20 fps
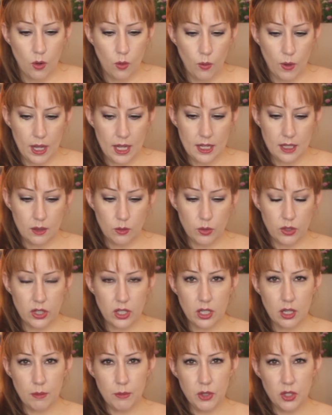Well, will
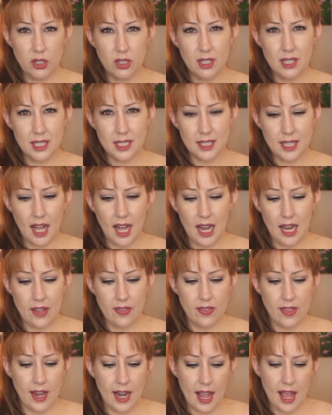the computer
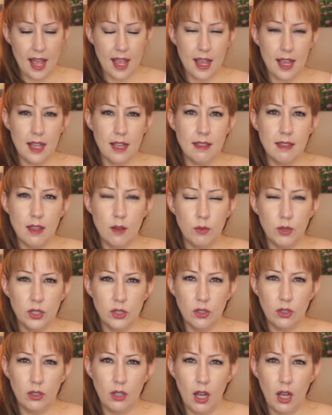decide that A, they will no